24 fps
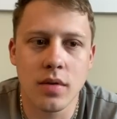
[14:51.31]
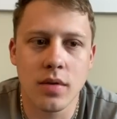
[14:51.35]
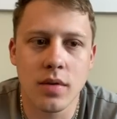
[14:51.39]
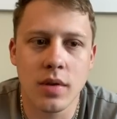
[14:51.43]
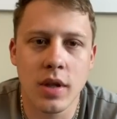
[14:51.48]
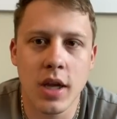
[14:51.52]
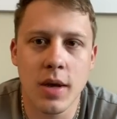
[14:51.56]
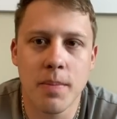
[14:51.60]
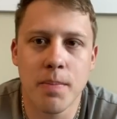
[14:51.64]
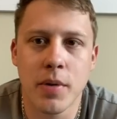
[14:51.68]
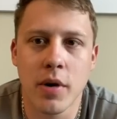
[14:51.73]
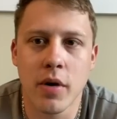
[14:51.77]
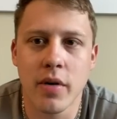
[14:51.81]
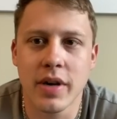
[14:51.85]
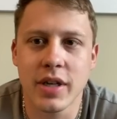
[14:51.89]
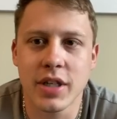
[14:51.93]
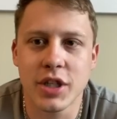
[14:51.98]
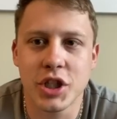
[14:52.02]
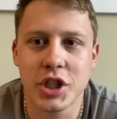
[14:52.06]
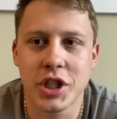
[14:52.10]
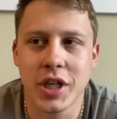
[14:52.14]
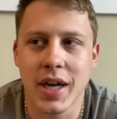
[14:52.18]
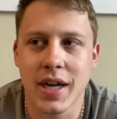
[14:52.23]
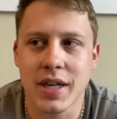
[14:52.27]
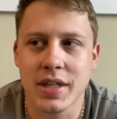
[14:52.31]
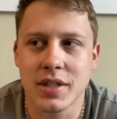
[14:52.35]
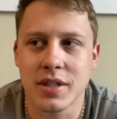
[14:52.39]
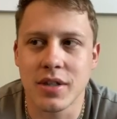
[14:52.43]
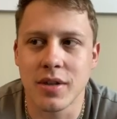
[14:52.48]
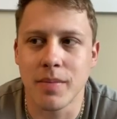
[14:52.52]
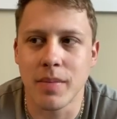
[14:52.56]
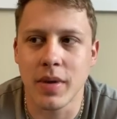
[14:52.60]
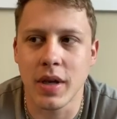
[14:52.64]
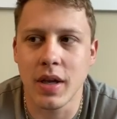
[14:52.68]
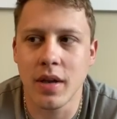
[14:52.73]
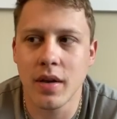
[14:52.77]
the opponent checks
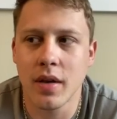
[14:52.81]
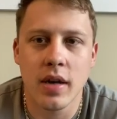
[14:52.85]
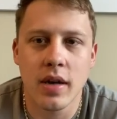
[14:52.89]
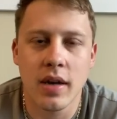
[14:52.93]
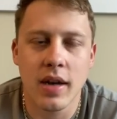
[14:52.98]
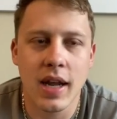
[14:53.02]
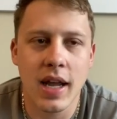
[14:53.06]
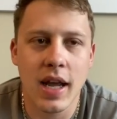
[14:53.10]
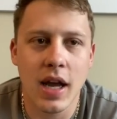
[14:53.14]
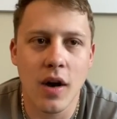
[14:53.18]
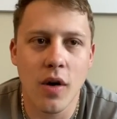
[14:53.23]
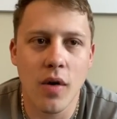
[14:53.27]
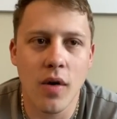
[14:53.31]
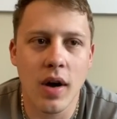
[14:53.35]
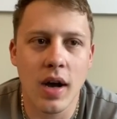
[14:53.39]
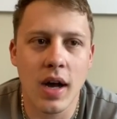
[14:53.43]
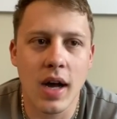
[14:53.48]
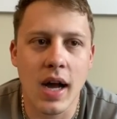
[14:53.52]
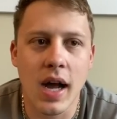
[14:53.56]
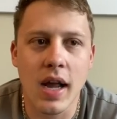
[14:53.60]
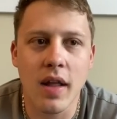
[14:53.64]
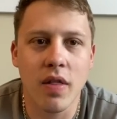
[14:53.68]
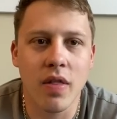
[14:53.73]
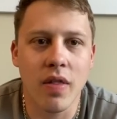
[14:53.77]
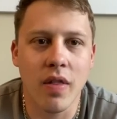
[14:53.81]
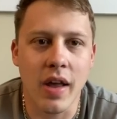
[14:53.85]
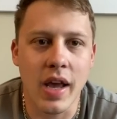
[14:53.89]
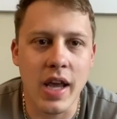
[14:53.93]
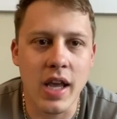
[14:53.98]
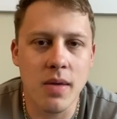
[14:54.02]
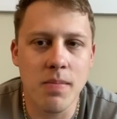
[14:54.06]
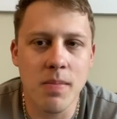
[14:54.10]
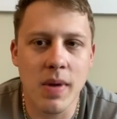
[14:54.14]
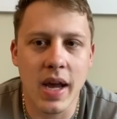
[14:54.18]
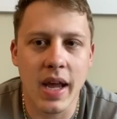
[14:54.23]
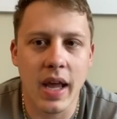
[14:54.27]
to me. Now, I
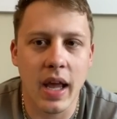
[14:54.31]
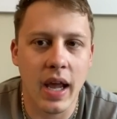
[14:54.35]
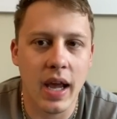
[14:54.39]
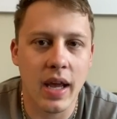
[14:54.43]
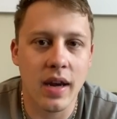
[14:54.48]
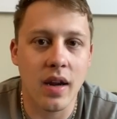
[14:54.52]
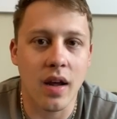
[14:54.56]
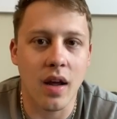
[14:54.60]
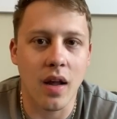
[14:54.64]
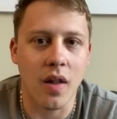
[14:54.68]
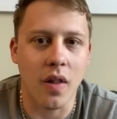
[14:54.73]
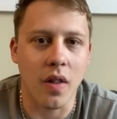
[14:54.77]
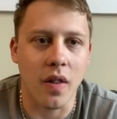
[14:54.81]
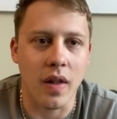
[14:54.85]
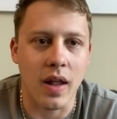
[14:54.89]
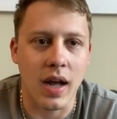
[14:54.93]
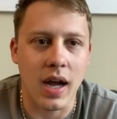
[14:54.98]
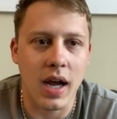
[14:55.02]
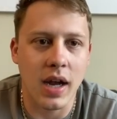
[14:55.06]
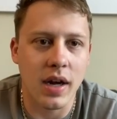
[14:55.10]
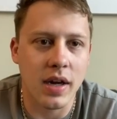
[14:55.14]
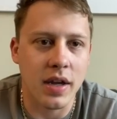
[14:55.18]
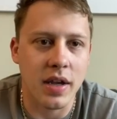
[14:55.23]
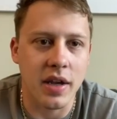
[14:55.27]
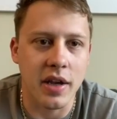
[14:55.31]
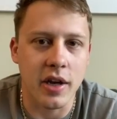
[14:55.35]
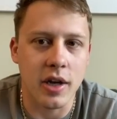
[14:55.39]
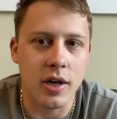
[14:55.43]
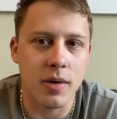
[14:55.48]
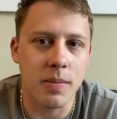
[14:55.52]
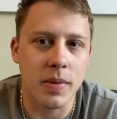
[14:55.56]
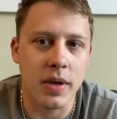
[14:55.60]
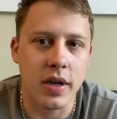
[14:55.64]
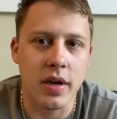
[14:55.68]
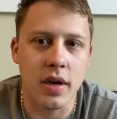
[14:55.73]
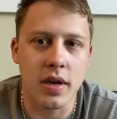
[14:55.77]
like my hand a lot here
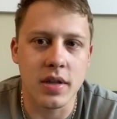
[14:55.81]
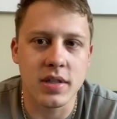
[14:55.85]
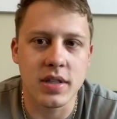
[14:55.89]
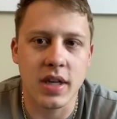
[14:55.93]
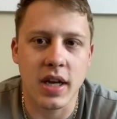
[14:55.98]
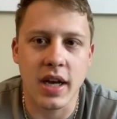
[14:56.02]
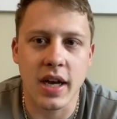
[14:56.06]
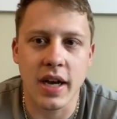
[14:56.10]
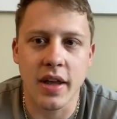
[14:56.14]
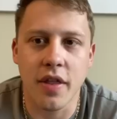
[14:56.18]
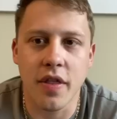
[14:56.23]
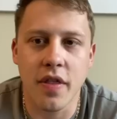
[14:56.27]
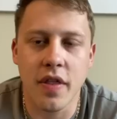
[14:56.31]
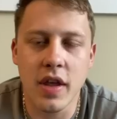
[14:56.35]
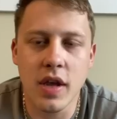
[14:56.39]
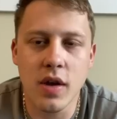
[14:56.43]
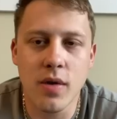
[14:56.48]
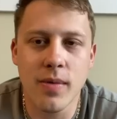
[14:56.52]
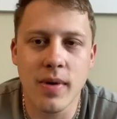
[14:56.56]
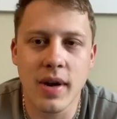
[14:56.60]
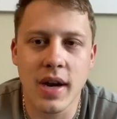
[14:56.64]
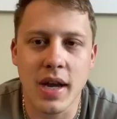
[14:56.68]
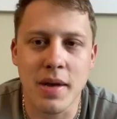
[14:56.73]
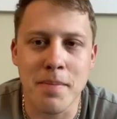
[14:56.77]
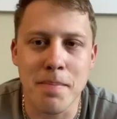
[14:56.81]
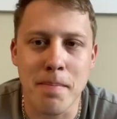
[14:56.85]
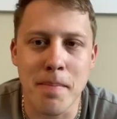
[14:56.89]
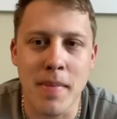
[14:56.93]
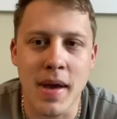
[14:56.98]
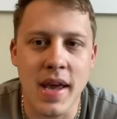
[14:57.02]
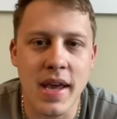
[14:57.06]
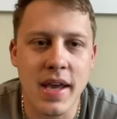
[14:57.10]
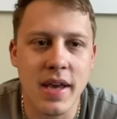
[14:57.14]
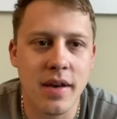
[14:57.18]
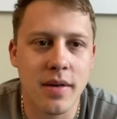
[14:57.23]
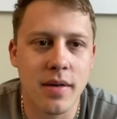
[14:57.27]
because I think when I
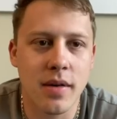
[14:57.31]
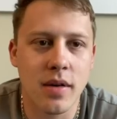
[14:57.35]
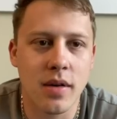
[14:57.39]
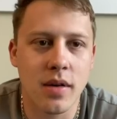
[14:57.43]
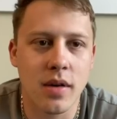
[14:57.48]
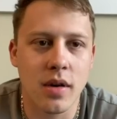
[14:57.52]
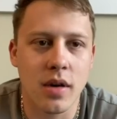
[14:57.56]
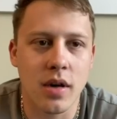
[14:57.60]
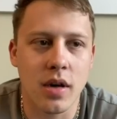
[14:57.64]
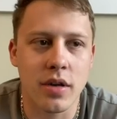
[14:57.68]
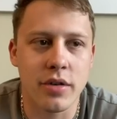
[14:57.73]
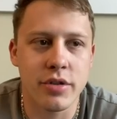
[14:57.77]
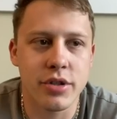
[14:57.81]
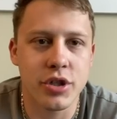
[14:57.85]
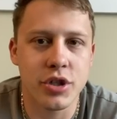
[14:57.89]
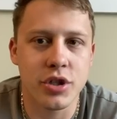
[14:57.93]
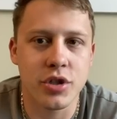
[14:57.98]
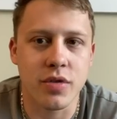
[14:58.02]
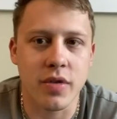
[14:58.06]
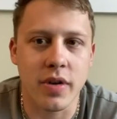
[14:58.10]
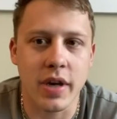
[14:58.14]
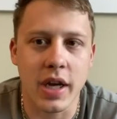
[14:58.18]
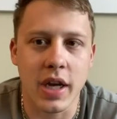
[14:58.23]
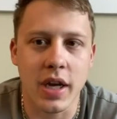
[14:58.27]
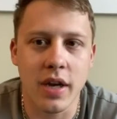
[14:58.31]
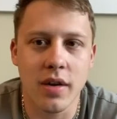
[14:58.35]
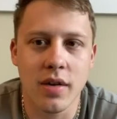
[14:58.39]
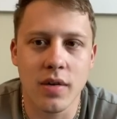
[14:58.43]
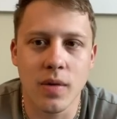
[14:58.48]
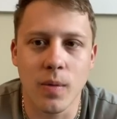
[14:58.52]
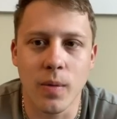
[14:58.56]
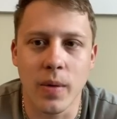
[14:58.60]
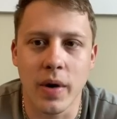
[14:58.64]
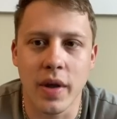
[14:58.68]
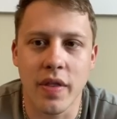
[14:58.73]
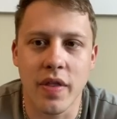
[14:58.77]
make a straight
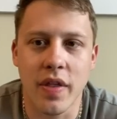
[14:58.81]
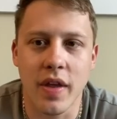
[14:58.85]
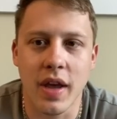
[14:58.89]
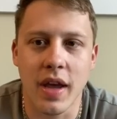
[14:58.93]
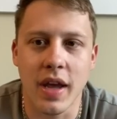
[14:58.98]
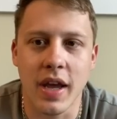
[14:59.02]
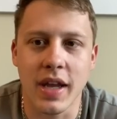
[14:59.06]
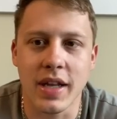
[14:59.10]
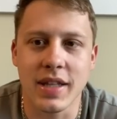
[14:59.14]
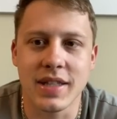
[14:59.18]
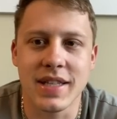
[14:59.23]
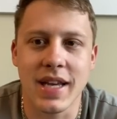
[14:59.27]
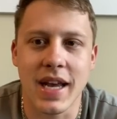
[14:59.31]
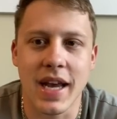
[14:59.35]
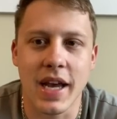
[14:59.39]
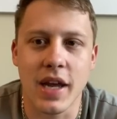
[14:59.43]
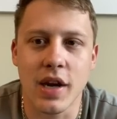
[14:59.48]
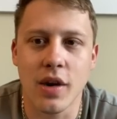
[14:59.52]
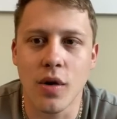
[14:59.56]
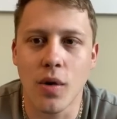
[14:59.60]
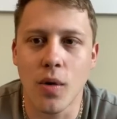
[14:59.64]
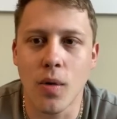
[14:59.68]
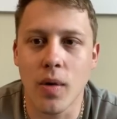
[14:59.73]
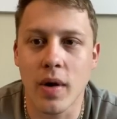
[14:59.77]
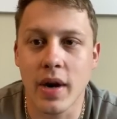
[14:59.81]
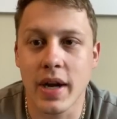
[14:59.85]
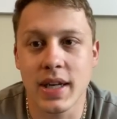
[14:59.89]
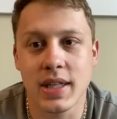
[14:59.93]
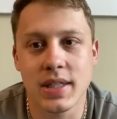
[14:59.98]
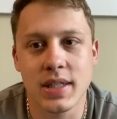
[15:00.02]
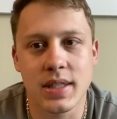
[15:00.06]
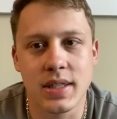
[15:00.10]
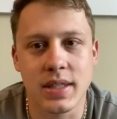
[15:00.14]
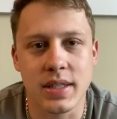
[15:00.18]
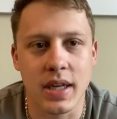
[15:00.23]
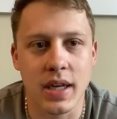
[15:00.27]
with a 10 or a
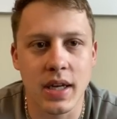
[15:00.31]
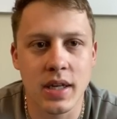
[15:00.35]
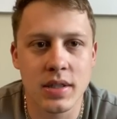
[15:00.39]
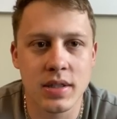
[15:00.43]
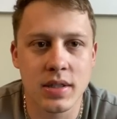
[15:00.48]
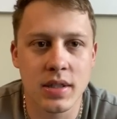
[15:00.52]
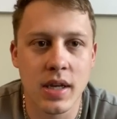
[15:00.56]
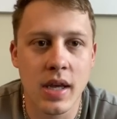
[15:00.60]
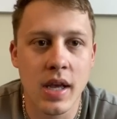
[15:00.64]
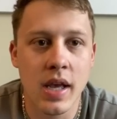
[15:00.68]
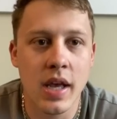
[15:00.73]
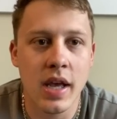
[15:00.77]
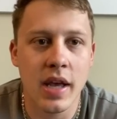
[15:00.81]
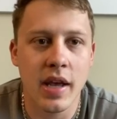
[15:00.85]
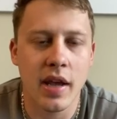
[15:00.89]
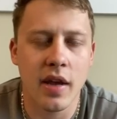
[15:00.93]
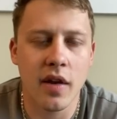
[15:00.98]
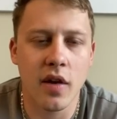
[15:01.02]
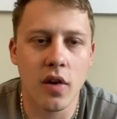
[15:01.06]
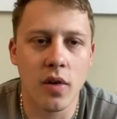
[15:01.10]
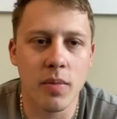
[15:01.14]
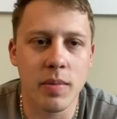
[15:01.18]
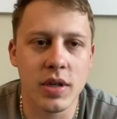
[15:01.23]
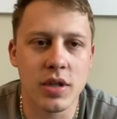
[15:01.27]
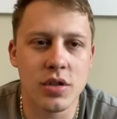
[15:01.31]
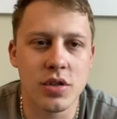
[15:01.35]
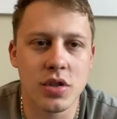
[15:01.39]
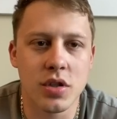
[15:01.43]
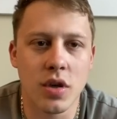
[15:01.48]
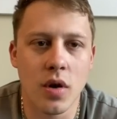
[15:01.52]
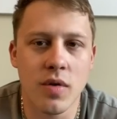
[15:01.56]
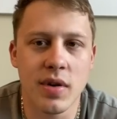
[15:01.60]
6, it'll be so